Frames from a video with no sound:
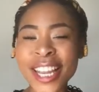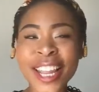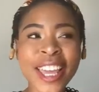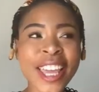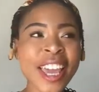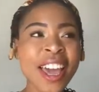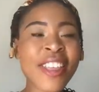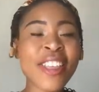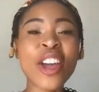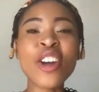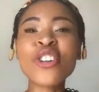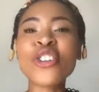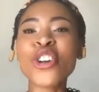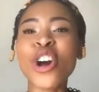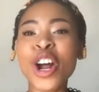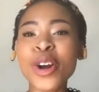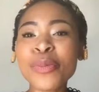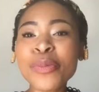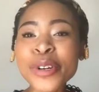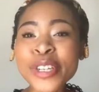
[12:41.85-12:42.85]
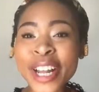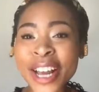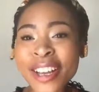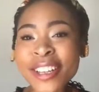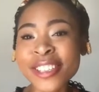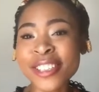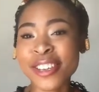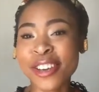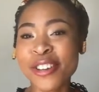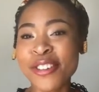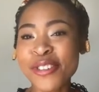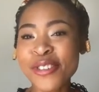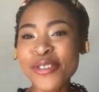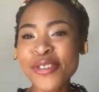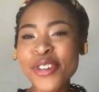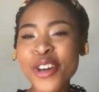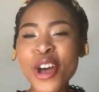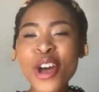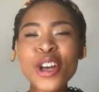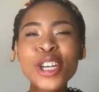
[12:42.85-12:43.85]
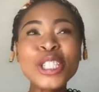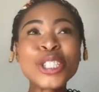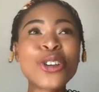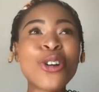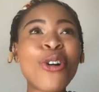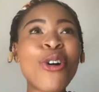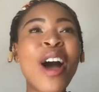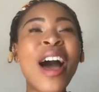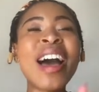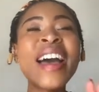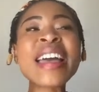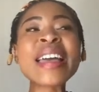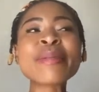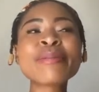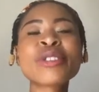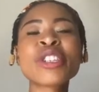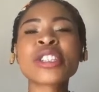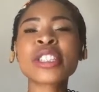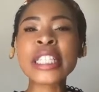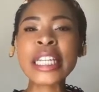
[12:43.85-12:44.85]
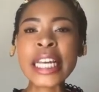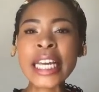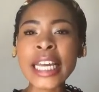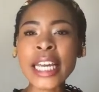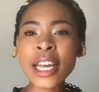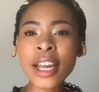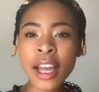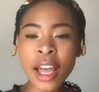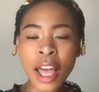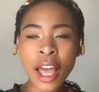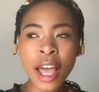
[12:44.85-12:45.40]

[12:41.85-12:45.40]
Like they're not productive. So I am just like,